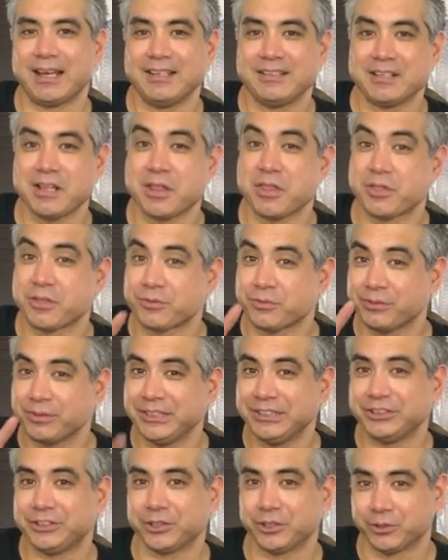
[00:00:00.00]
I did
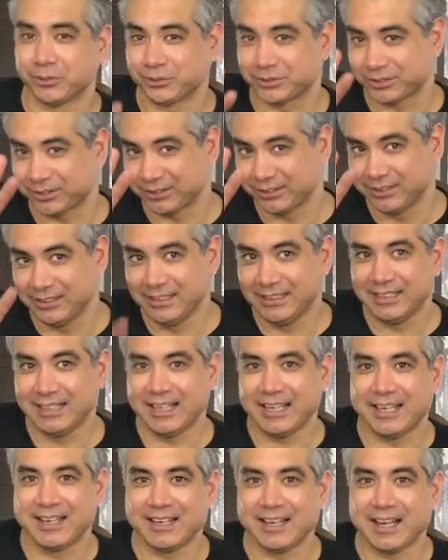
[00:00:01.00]
3 chokes
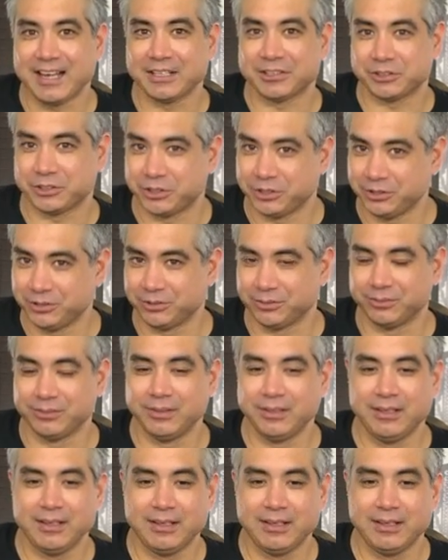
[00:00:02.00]
and not 2.